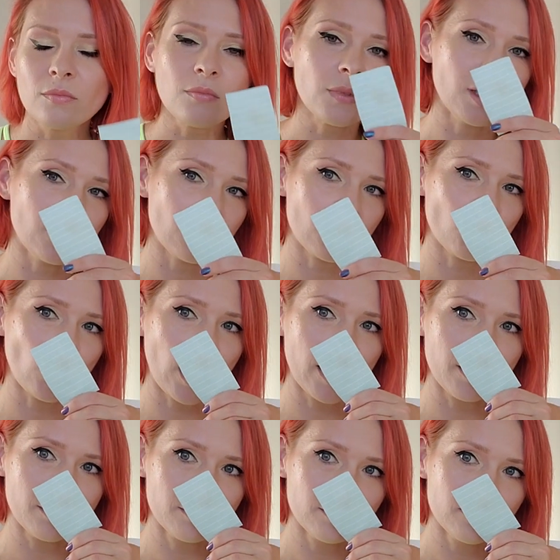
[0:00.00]
This is
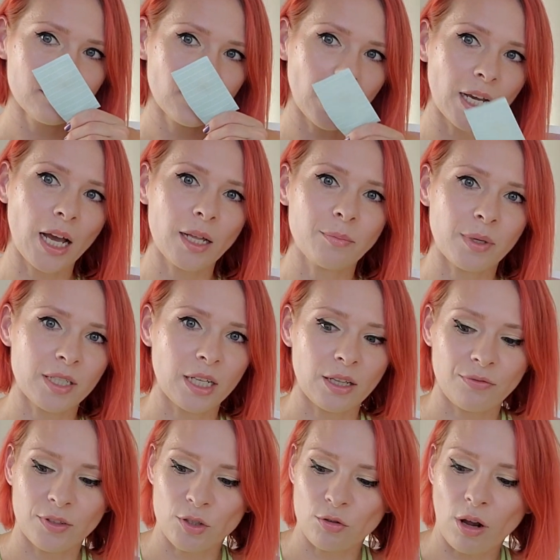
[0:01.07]
why I got
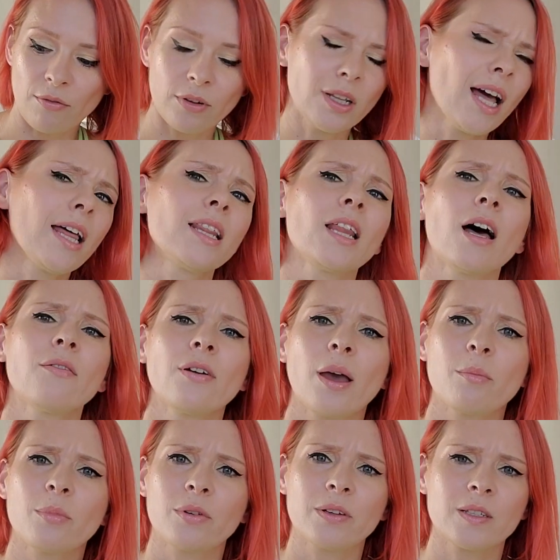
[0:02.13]
myself a travel. I love
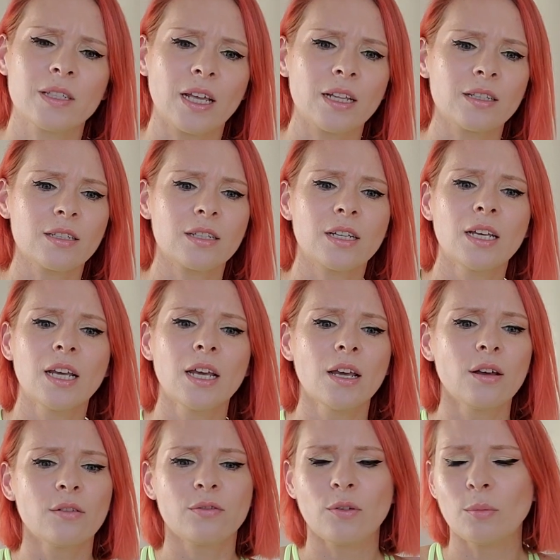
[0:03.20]
ambery scents.
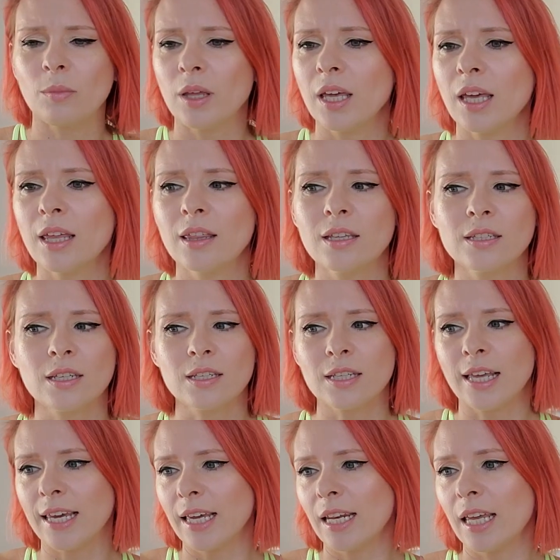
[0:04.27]
For me, this is
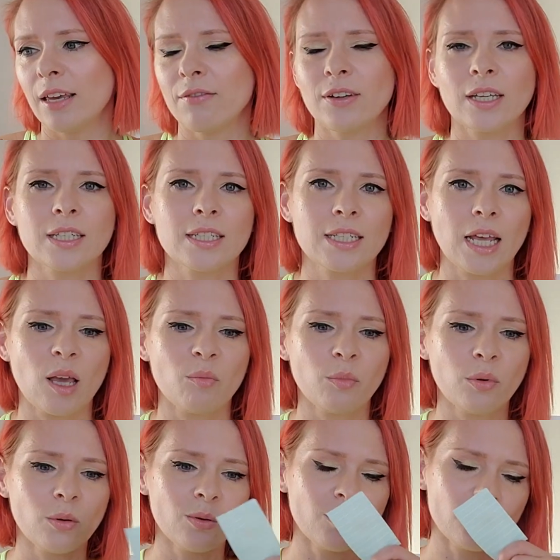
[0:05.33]
like an evening
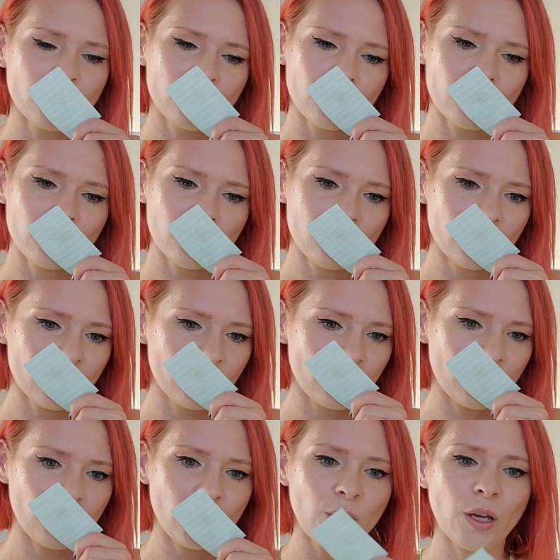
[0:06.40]
staple.
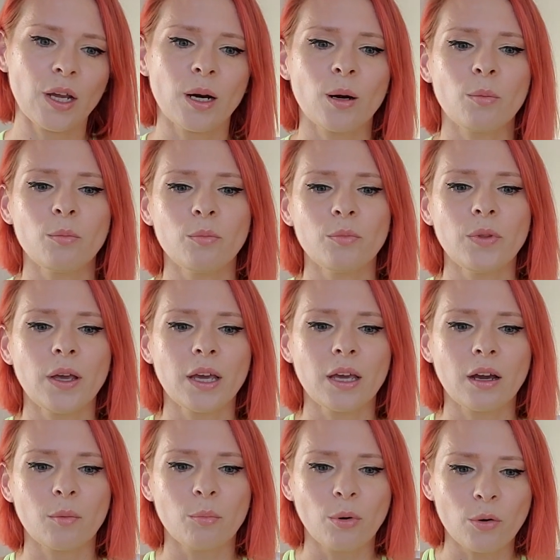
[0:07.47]
They
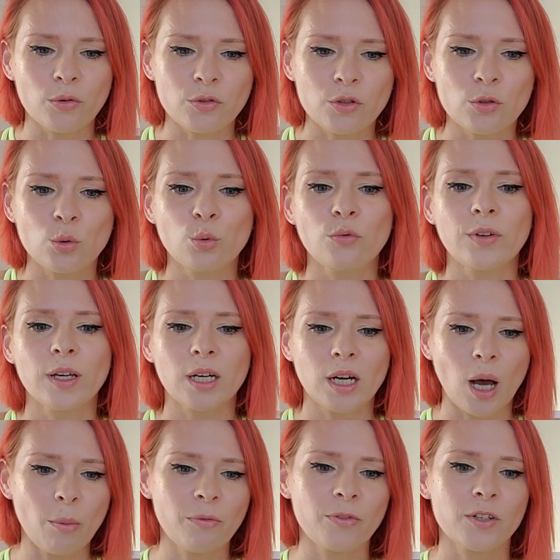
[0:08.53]
are both soothing,
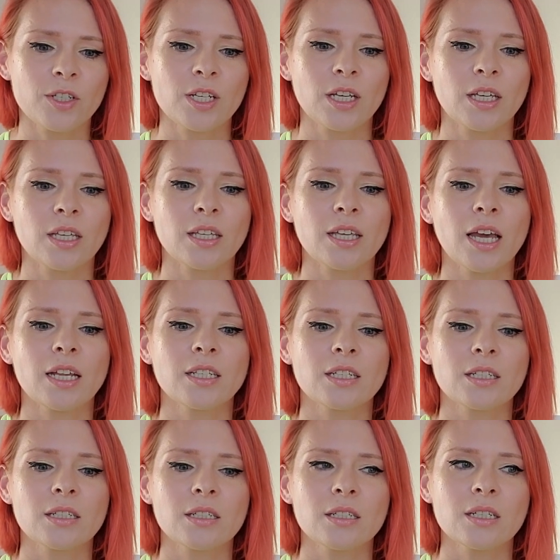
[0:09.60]
comforting,
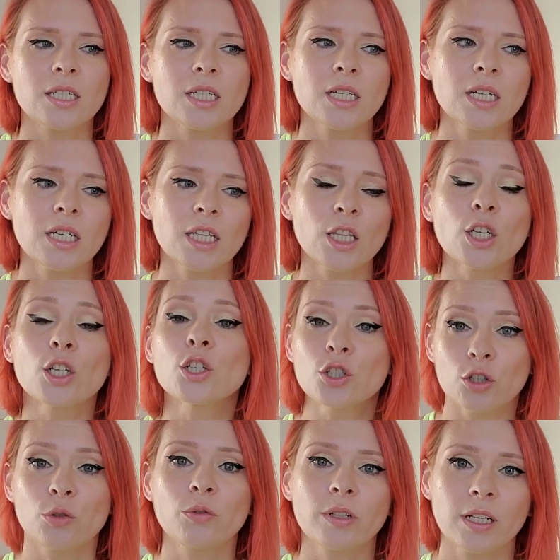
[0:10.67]
yet
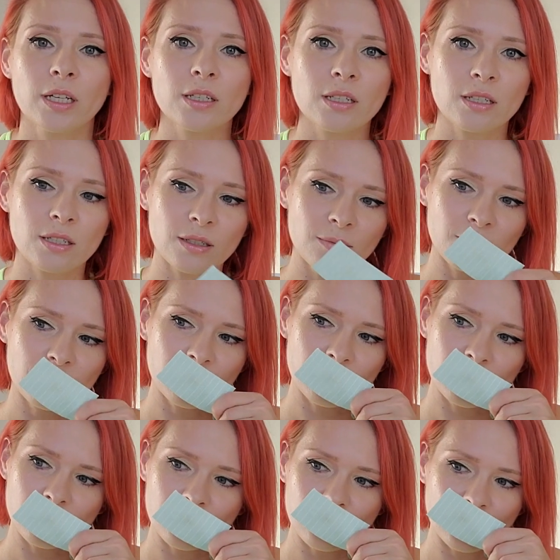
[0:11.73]
luxurious.
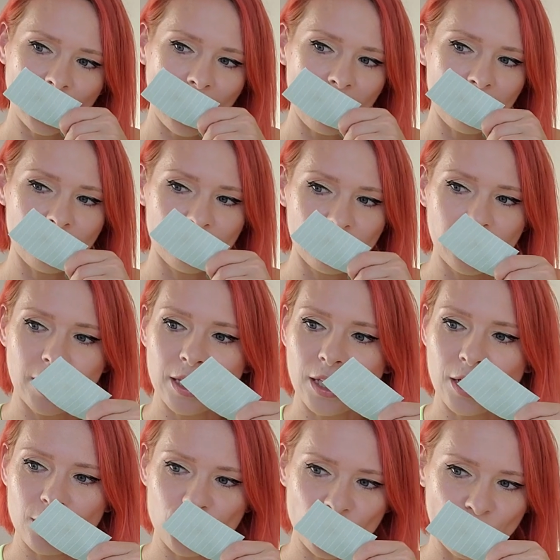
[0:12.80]
I
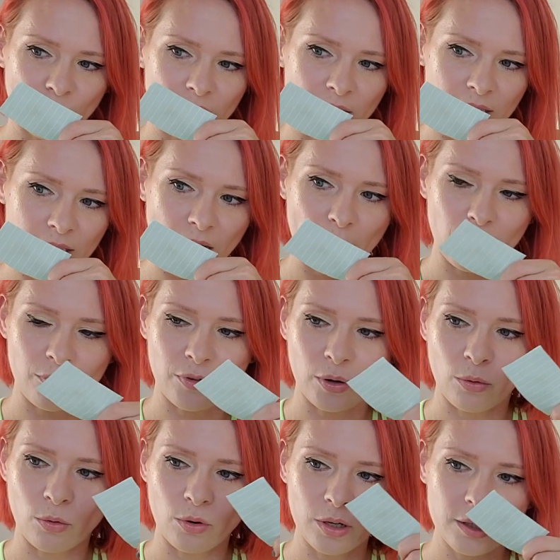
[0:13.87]
really enjoy this type of
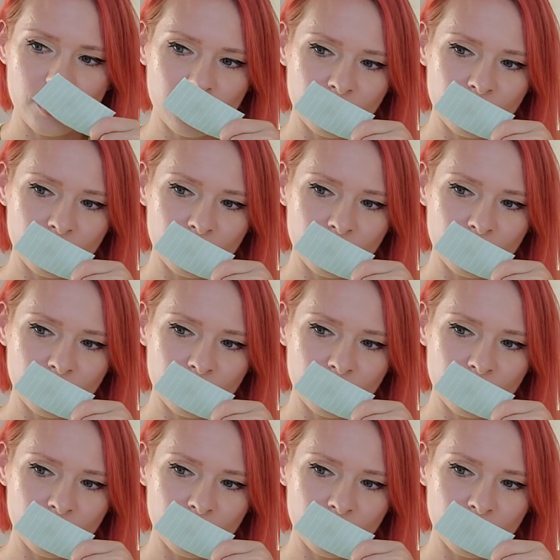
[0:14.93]
accord.